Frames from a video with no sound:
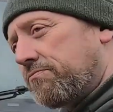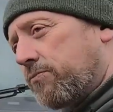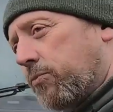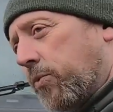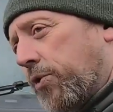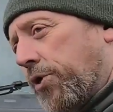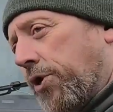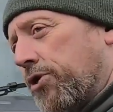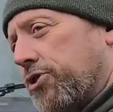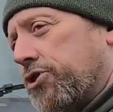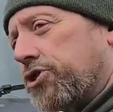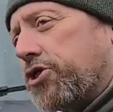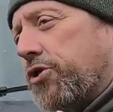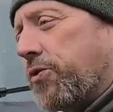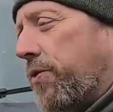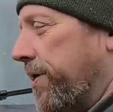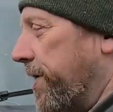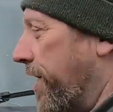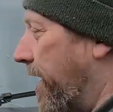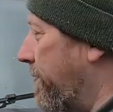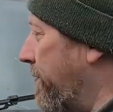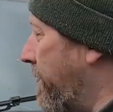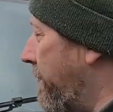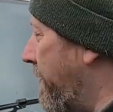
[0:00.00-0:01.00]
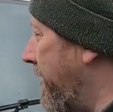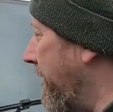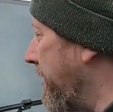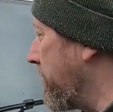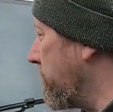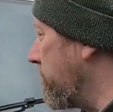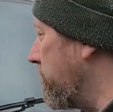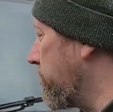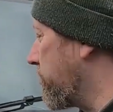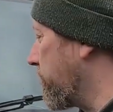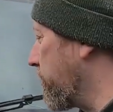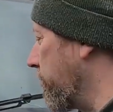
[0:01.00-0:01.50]
we're not sure yet, we
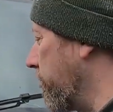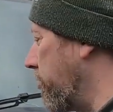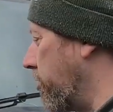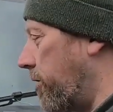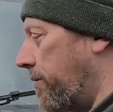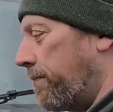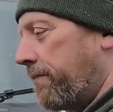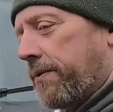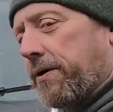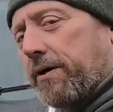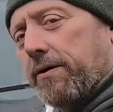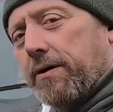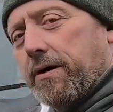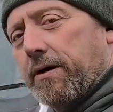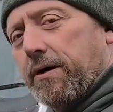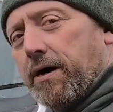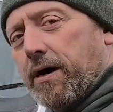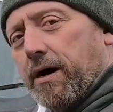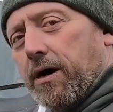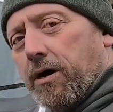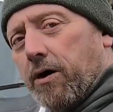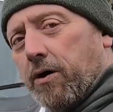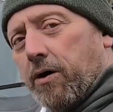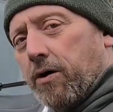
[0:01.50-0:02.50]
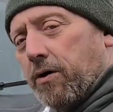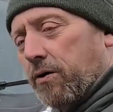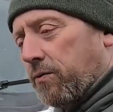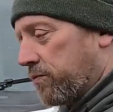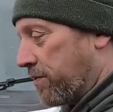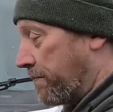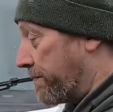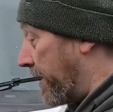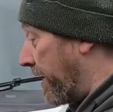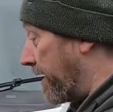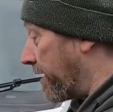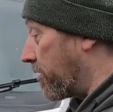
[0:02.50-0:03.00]
might go chrome or
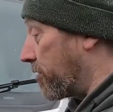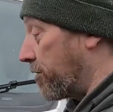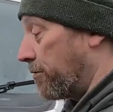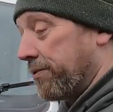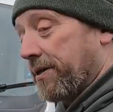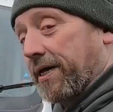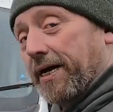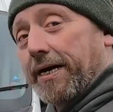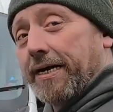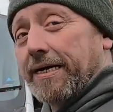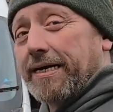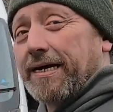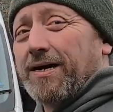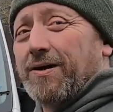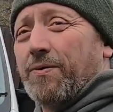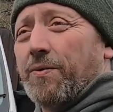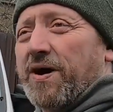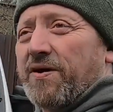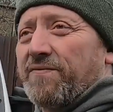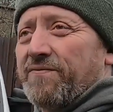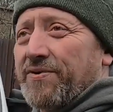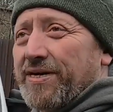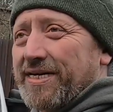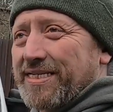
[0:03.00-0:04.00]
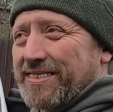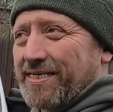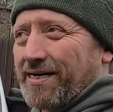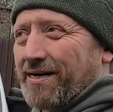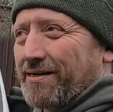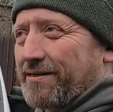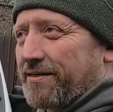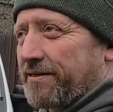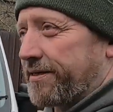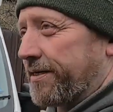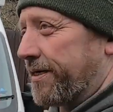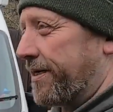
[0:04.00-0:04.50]
we might go black, we haven't
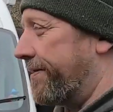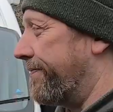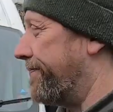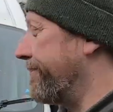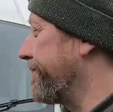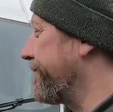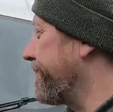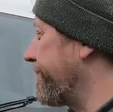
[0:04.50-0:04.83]
decided yet.